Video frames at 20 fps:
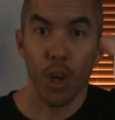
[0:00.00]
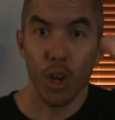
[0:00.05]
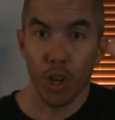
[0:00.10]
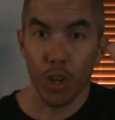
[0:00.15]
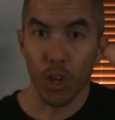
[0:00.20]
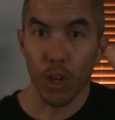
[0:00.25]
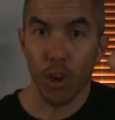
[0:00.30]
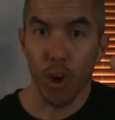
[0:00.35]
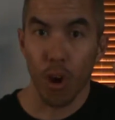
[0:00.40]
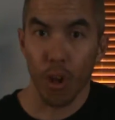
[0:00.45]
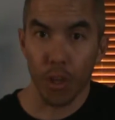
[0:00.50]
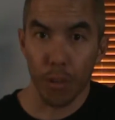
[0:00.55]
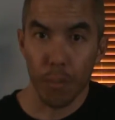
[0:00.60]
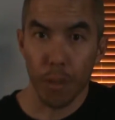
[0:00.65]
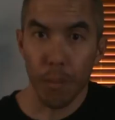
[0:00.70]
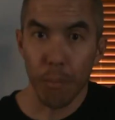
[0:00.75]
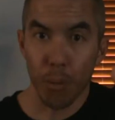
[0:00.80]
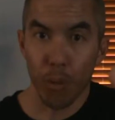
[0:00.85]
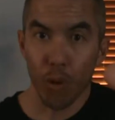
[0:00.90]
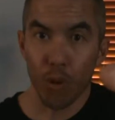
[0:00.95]
you call the
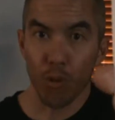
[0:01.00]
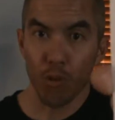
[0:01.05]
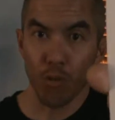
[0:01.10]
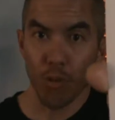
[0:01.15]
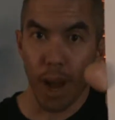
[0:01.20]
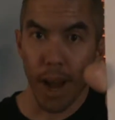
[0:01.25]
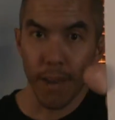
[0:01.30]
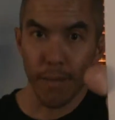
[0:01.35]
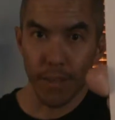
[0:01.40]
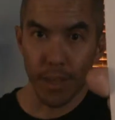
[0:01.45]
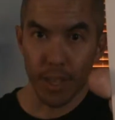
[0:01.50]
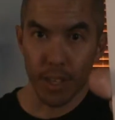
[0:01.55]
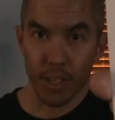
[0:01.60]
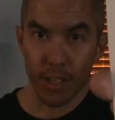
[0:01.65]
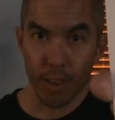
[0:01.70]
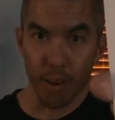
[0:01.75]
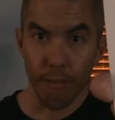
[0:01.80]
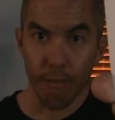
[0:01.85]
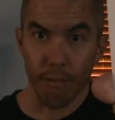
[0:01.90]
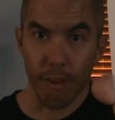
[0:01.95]
people who drive this.
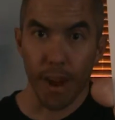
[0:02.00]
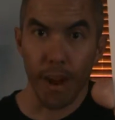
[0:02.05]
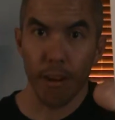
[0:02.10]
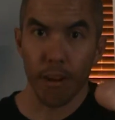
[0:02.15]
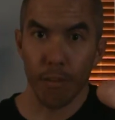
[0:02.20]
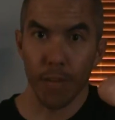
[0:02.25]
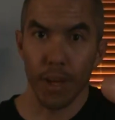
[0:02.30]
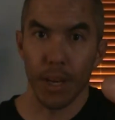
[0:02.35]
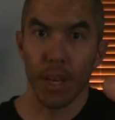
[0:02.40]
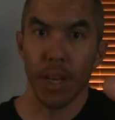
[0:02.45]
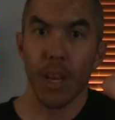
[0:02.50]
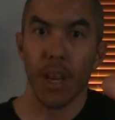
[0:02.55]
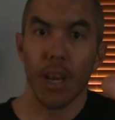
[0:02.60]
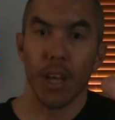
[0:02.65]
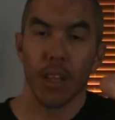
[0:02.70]
They're firemen.